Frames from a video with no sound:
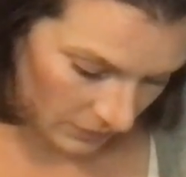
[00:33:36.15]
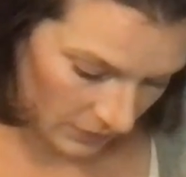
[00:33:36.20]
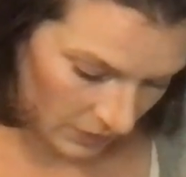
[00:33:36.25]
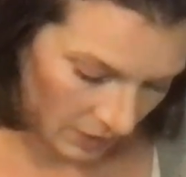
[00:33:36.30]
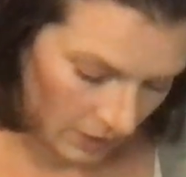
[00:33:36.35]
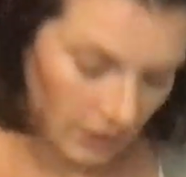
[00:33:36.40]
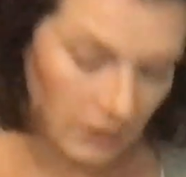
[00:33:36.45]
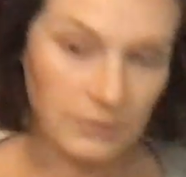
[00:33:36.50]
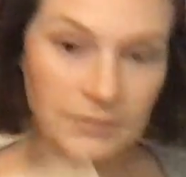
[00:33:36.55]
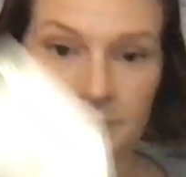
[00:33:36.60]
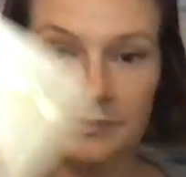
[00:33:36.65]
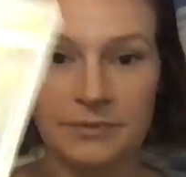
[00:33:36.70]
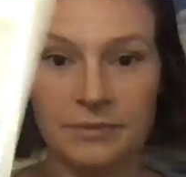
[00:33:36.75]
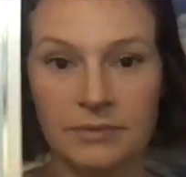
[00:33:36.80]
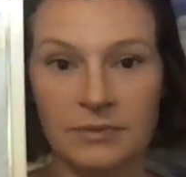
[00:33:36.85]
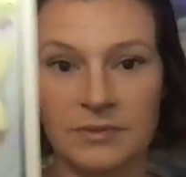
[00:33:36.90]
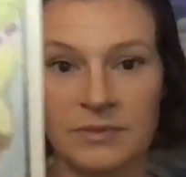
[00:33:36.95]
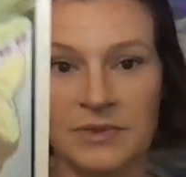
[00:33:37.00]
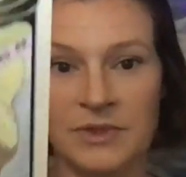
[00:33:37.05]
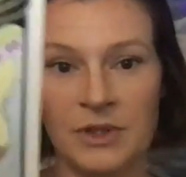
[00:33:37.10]
Yeah.
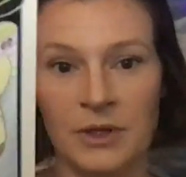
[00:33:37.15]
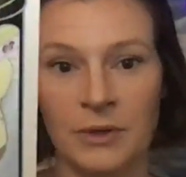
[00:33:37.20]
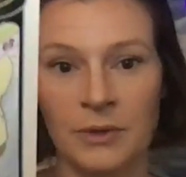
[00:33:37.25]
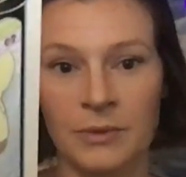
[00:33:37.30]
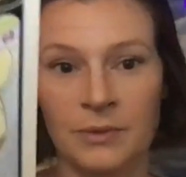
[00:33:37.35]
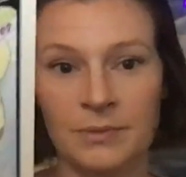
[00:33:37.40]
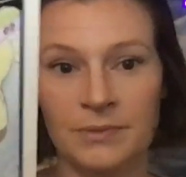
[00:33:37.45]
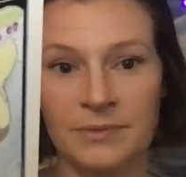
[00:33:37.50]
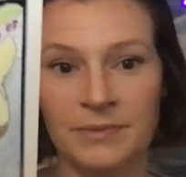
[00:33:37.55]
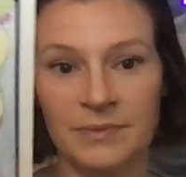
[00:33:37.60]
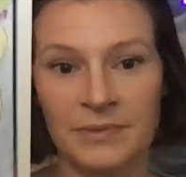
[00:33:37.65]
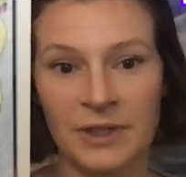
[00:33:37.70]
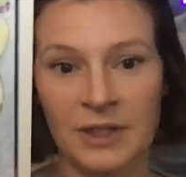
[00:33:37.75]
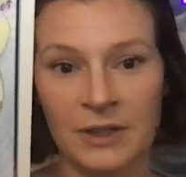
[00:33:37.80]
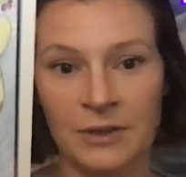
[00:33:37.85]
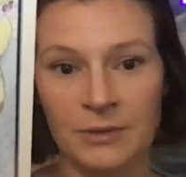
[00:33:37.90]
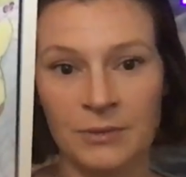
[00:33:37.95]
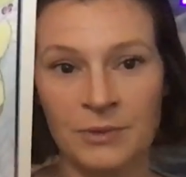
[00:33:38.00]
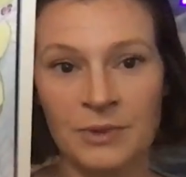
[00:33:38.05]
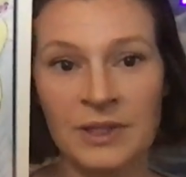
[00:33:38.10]
So, you
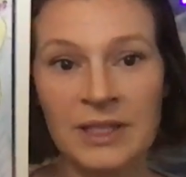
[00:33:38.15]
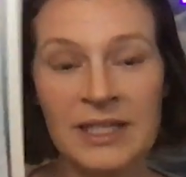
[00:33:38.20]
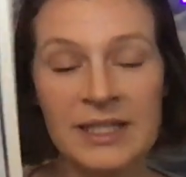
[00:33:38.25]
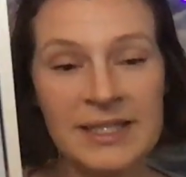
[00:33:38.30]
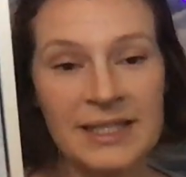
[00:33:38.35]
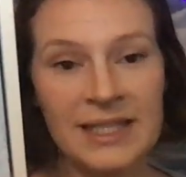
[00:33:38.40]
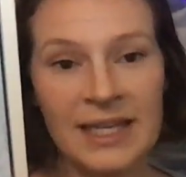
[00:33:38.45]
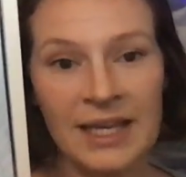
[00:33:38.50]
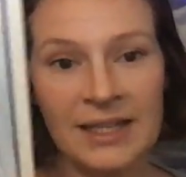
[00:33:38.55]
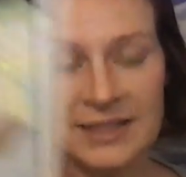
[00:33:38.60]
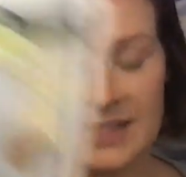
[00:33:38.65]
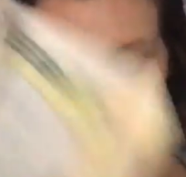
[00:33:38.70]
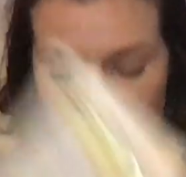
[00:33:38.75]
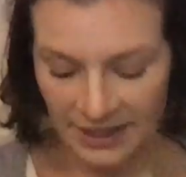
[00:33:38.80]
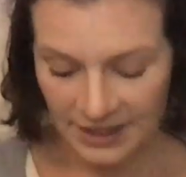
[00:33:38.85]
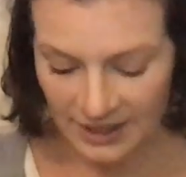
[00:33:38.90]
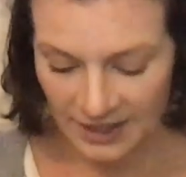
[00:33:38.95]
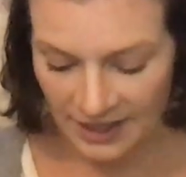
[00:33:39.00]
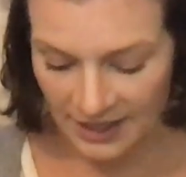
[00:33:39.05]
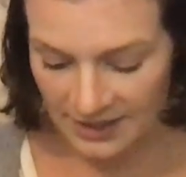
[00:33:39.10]
know, release the
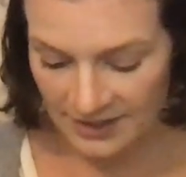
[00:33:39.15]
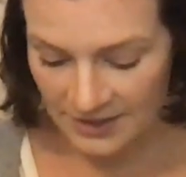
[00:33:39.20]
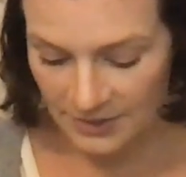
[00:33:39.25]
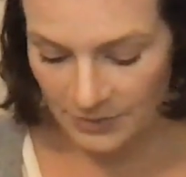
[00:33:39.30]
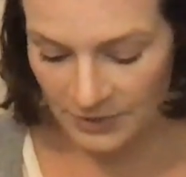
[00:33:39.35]
anxiety, guys.